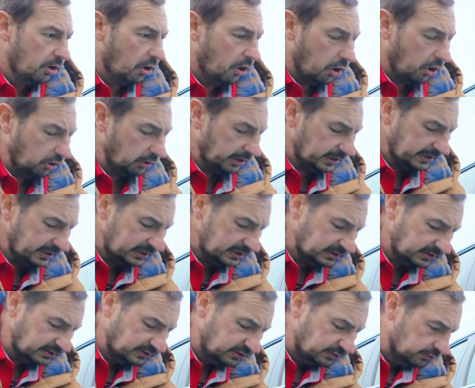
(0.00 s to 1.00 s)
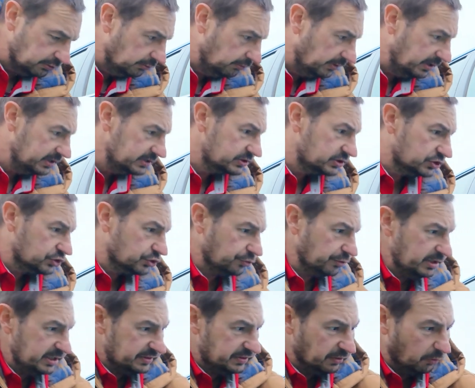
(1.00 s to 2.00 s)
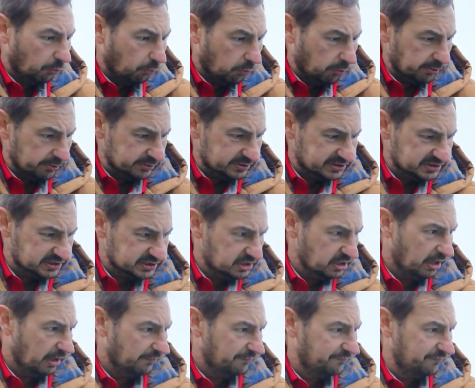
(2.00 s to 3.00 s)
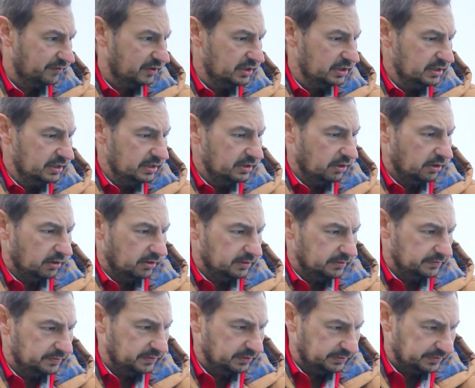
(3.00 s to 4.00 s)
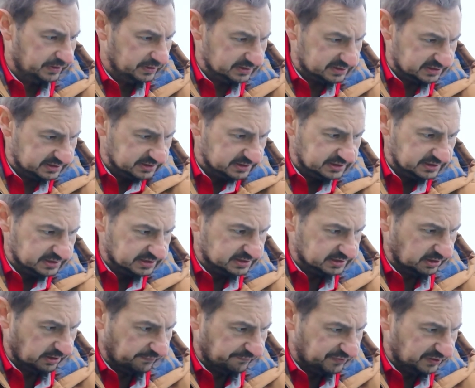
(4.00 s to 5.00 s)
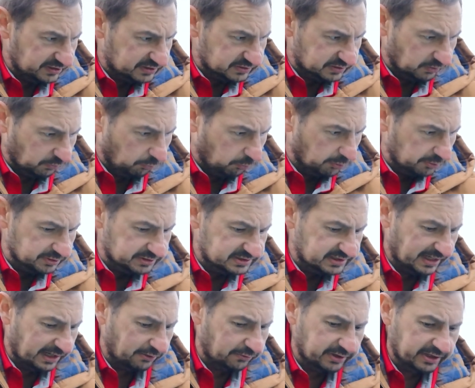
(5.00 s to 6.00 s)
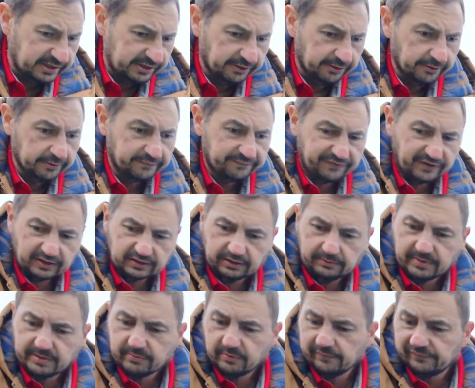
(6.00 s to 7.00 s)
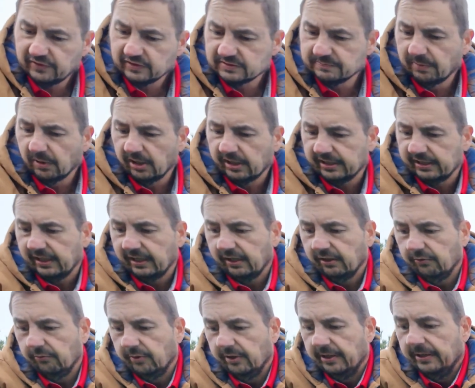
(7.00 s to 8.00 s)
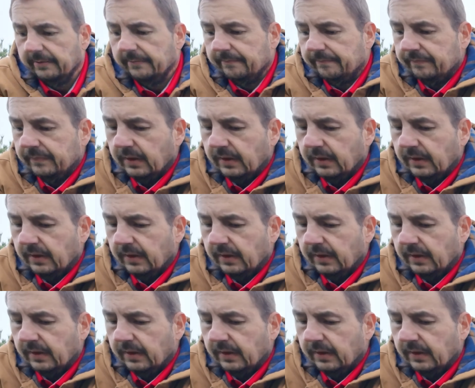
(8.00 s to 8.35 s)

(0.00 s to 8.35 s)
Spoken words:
All I need to do is treat the worst stuff. This is the stuff that's the worst down here. In fact, let me move this bucket out of the way.